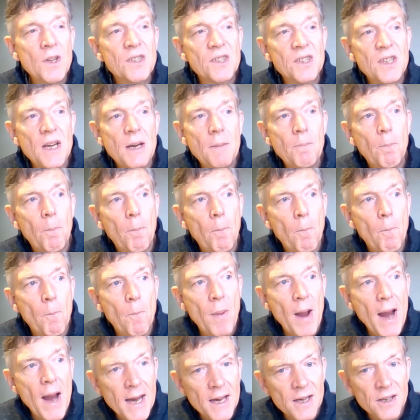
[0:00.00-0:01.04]
We see
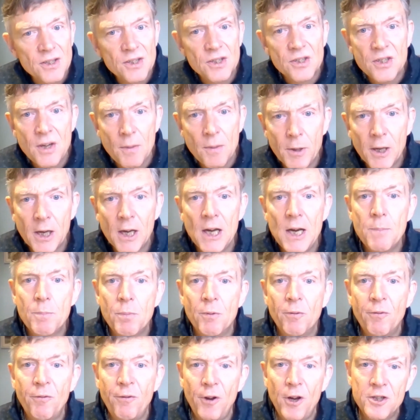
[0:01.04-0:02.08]
banks
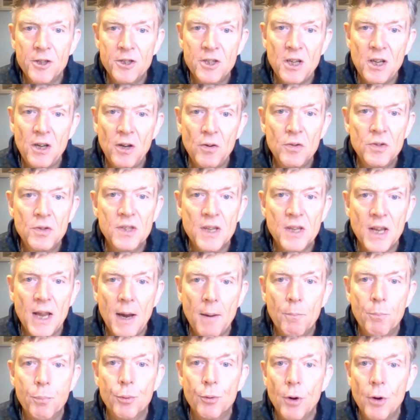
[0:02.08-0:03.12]
typically prefer to use
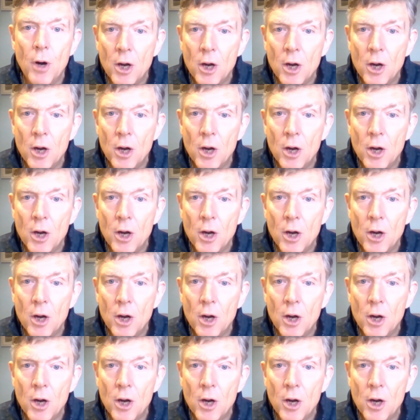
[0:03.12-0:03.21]
their